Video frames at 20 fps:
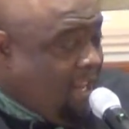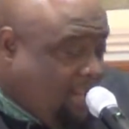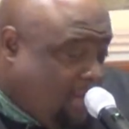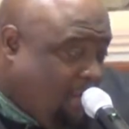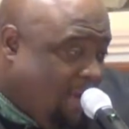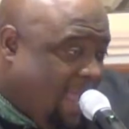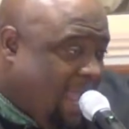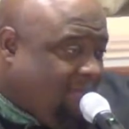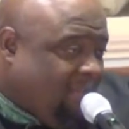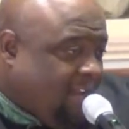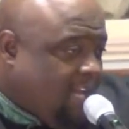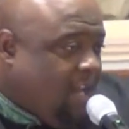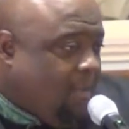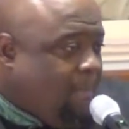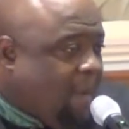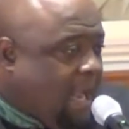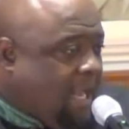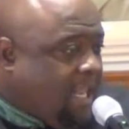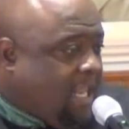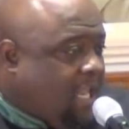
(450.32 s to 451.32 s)
I have
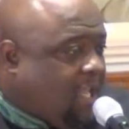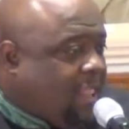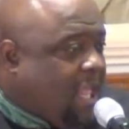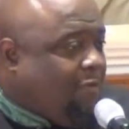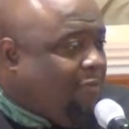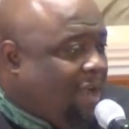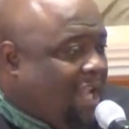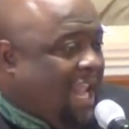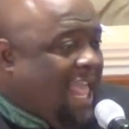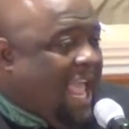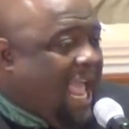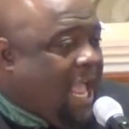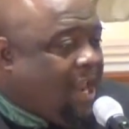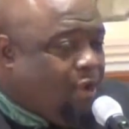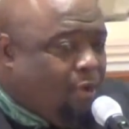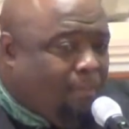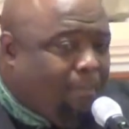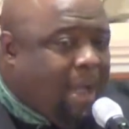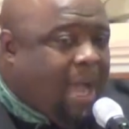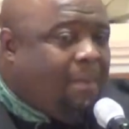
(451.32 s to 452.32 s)
anybody here that relied
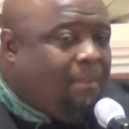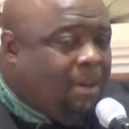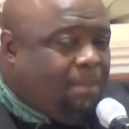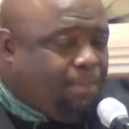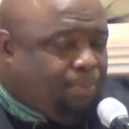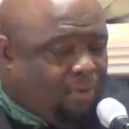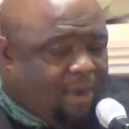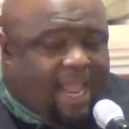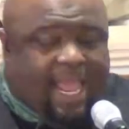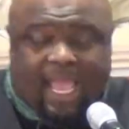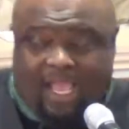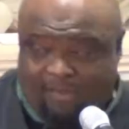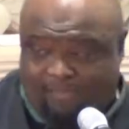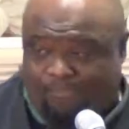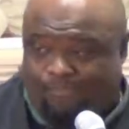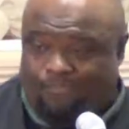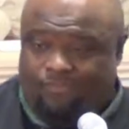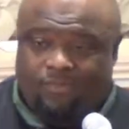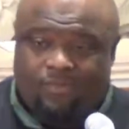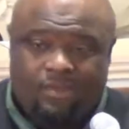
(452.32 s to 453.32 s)
on mama prayer?
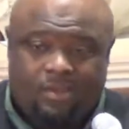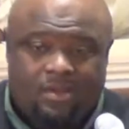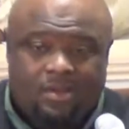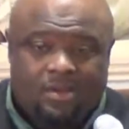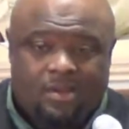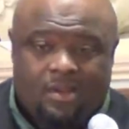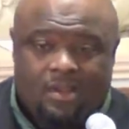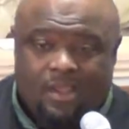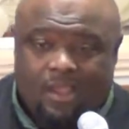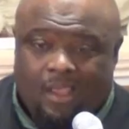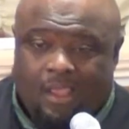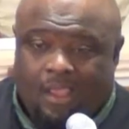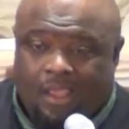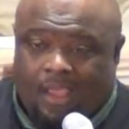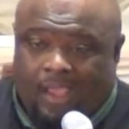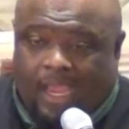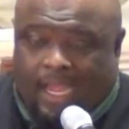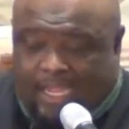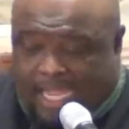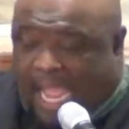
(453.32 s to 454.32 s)

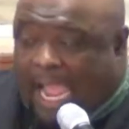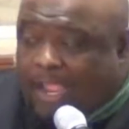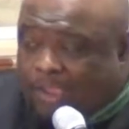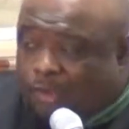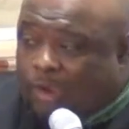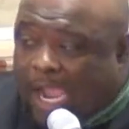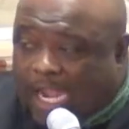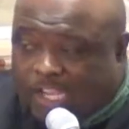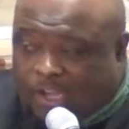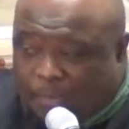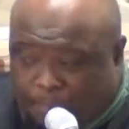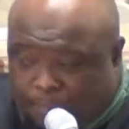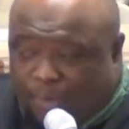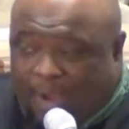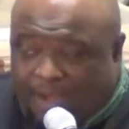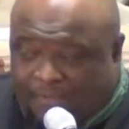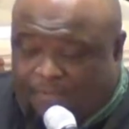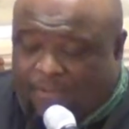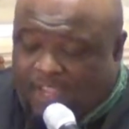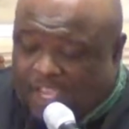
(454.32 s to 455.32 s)
And now you got to
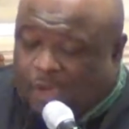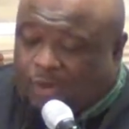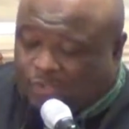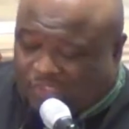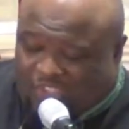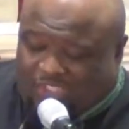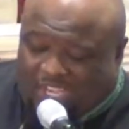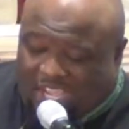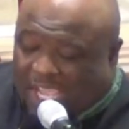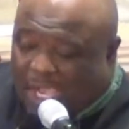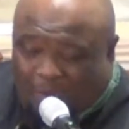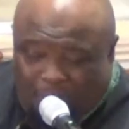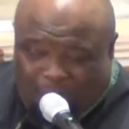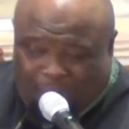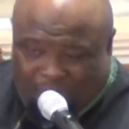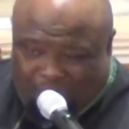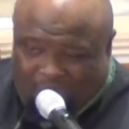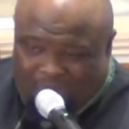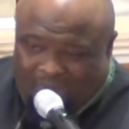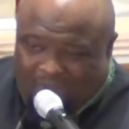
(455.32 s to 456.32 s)
pray for yourself?
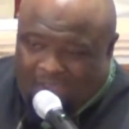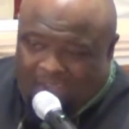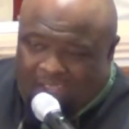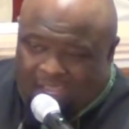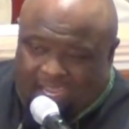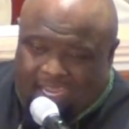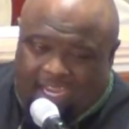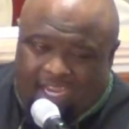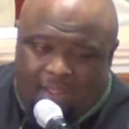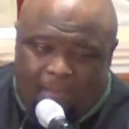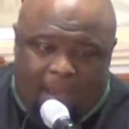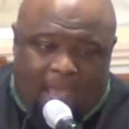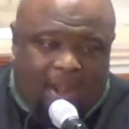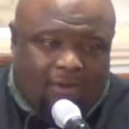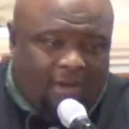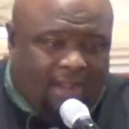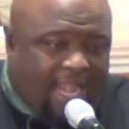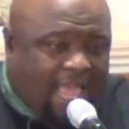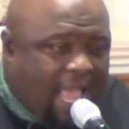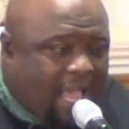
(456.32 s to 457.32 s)

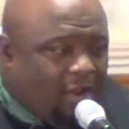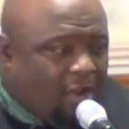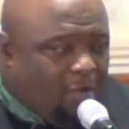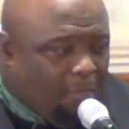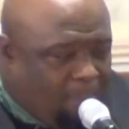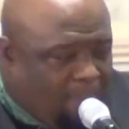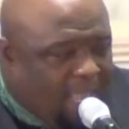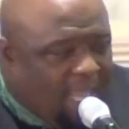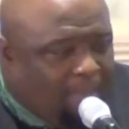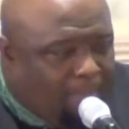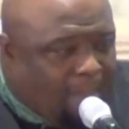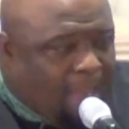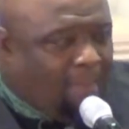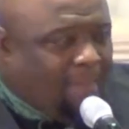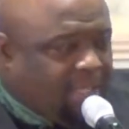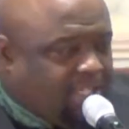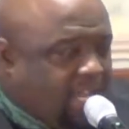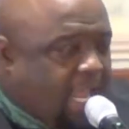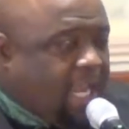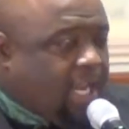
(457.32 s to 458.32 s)
Anybody rely on Big
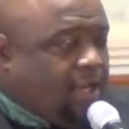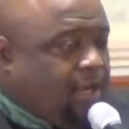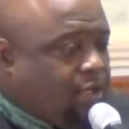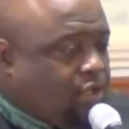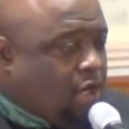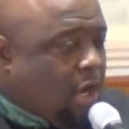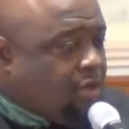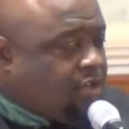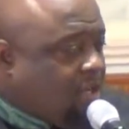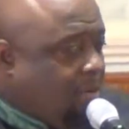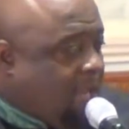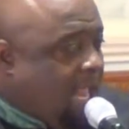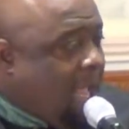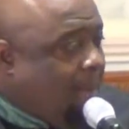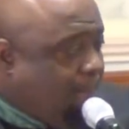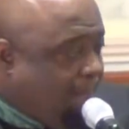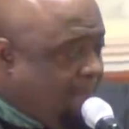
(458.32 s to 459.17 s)
Mama taking to church and now